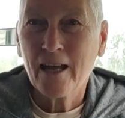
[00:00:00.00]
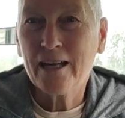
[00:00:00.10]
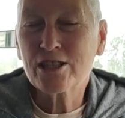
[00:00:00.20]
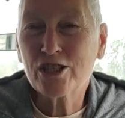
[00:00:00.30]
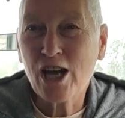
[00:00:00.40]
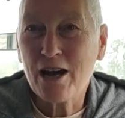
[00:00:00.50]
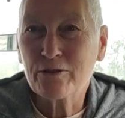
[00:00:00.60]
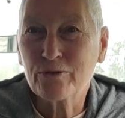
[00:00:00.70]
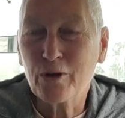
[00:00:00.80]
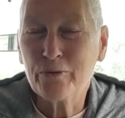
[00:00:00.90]
As a
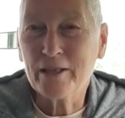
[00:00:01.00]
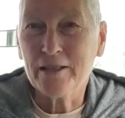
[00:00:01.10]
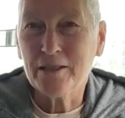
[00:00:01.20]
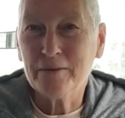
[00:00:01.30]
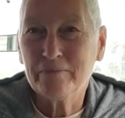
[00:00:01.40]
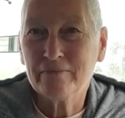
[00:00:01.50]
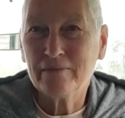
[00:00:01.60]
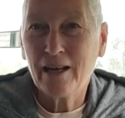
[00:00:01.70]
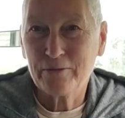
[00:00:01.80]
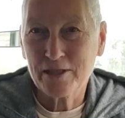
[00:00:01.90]
child growing up,
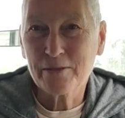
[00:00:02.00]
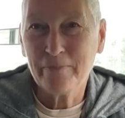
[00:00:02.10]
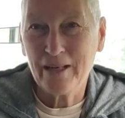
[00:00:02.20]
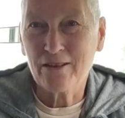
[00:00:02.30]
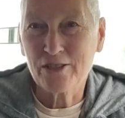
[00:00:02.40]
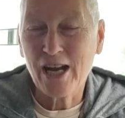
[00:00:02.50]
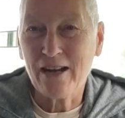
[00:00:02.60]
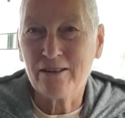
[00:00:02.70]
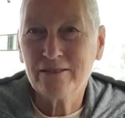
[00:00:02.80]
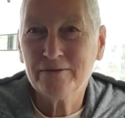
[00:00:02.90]
I was the middle
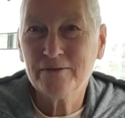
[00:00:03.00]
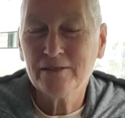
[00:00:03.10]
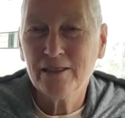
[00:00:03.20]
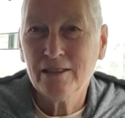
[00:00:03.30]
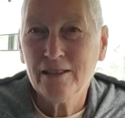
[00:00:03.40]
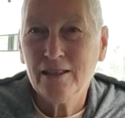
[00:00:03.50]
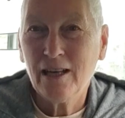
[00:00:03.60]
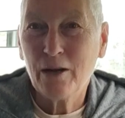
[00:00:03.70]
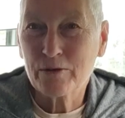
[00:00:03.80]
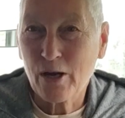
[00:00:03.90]
child.
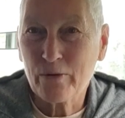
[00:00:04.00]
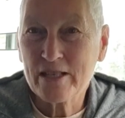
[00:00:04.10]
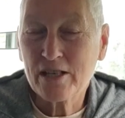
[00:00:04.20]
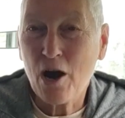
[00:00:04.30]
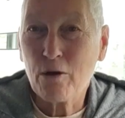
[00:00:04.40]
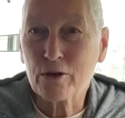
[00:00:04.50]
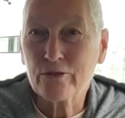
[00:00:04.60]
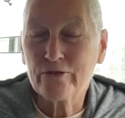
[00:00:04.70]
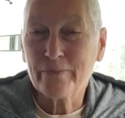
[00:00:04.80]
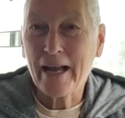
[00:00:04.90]
I was always
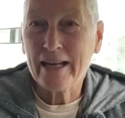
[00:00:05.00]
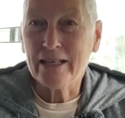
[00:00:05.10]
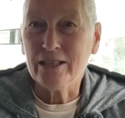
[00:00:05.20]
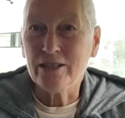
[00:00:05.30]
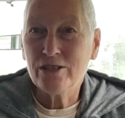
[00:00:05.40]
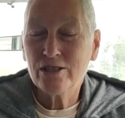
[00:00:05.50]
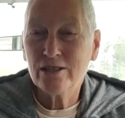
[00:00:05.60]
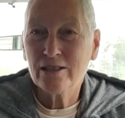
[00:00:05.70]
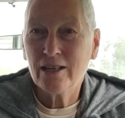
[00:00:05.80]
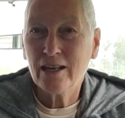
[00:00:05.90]
taller for my
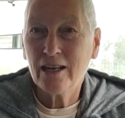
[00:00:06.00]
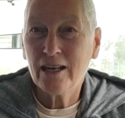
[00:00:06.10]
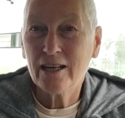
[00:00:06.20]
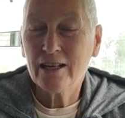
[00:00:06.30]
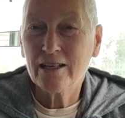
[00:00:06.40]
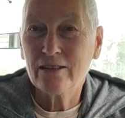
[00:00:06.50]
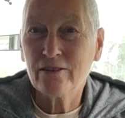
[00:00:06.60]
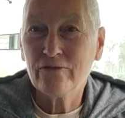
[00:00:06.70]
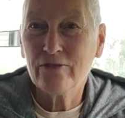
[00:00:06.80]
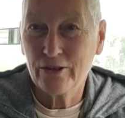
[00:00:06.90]
age and
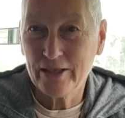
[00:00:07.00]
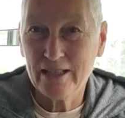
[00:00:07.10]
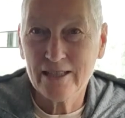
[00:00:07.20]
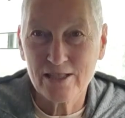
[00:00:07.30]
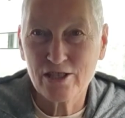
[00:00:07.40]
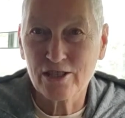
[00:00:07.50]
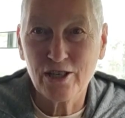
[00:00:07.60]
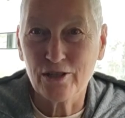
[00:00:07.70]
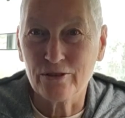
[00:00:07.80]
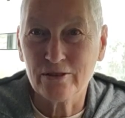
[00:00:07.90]
very
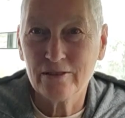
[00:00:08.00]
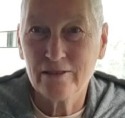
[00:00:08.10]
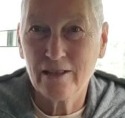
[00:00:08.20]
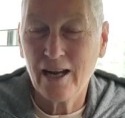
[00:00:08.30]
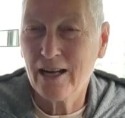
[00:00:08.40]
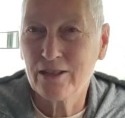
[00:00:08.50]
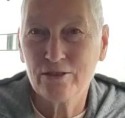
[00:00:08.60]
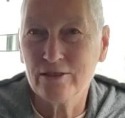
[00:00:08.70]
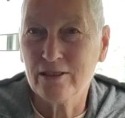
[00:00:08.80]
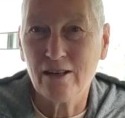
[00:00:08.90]
insecure. I
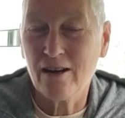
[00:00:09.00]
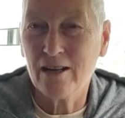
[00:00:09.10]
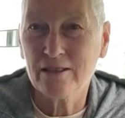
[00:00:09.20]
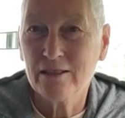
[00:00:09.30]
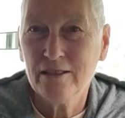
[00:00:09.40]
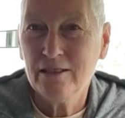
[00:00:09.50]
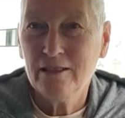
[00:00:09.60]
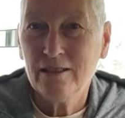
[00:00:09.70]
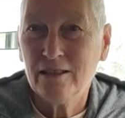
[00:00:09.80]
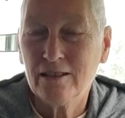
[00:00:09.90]
could not
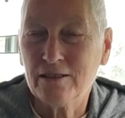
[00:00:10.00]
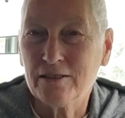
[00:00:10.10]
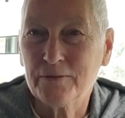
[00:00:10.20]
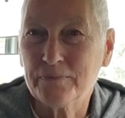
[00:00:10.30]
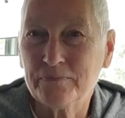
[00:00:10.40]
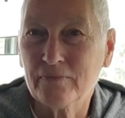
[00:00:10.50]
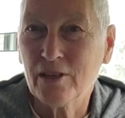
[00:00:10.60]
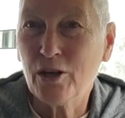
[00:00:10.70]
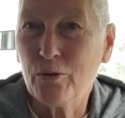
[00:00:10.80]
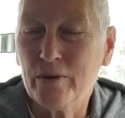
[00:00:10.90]

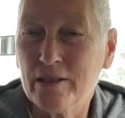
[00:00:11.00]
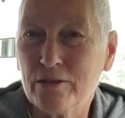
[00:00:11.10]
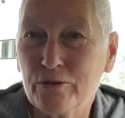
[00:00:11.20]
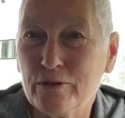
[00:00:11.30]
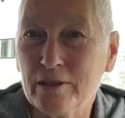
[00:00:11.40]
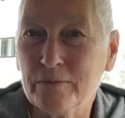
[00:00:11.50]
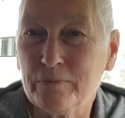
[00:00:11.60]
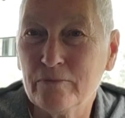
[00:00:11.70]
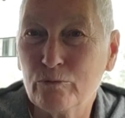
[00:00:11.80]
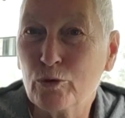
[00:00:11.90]
um, go into a
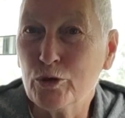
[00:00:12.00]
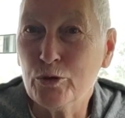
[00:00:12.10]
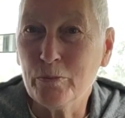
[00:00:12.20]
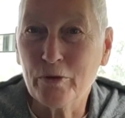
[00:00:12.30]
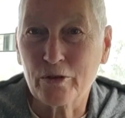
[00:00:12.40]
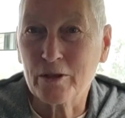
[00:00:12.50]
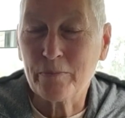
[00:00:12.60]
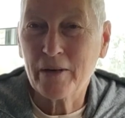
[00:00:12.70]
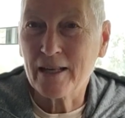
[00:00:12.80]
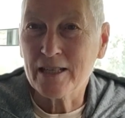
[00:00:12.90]
room or
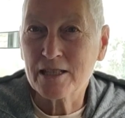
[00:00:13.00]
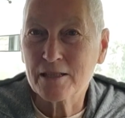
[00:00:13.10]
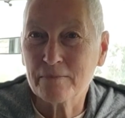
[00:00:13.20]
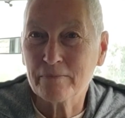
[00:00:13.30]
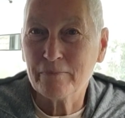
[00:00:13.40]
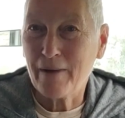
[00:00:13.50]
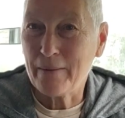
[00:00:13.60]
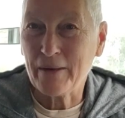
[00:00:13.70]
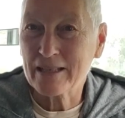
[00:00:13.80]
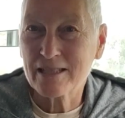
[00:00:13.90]
a place
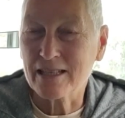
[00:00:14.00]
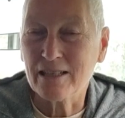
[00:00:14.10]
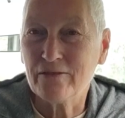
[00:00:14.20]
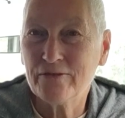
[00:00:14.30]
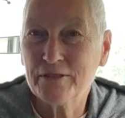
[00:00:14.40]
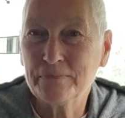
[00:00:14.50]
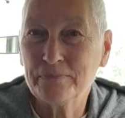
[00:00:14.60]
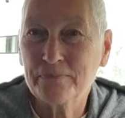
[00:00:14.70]
by myself.